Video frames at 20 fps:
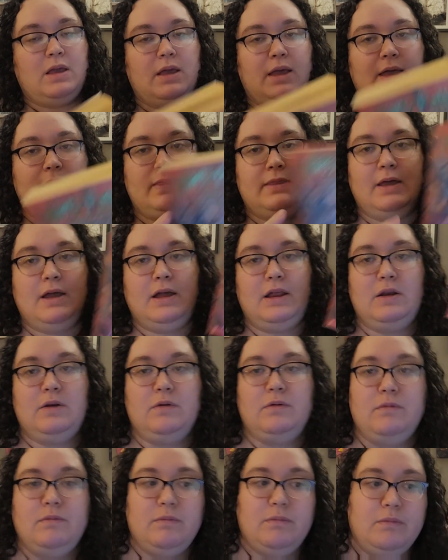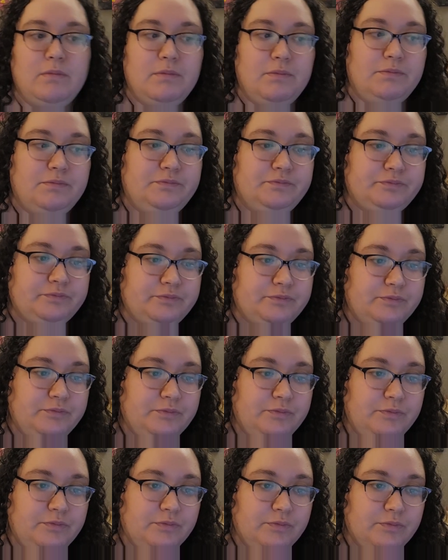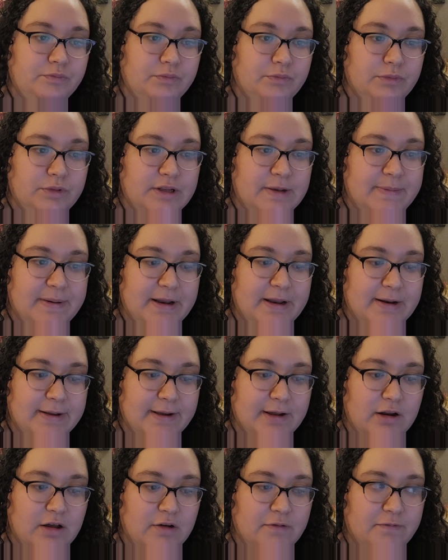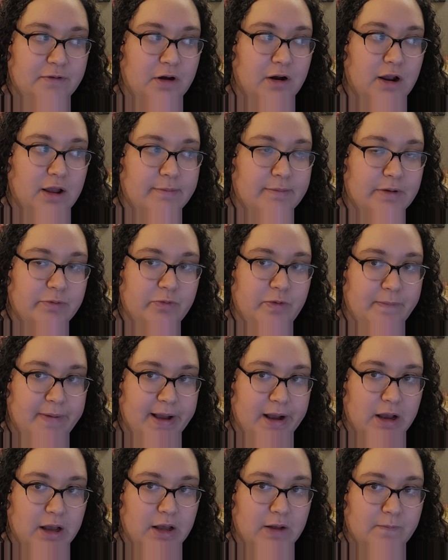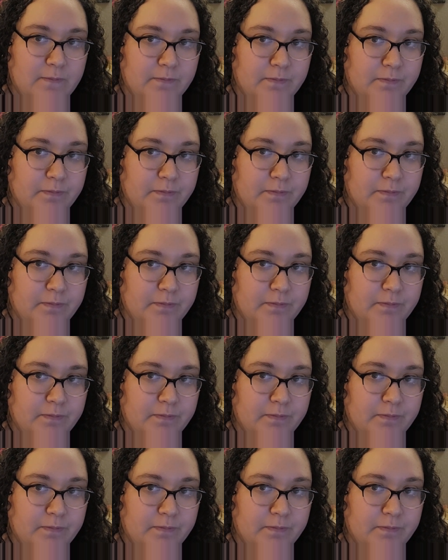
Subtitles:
And then, depending on how far I'm in Rebecca,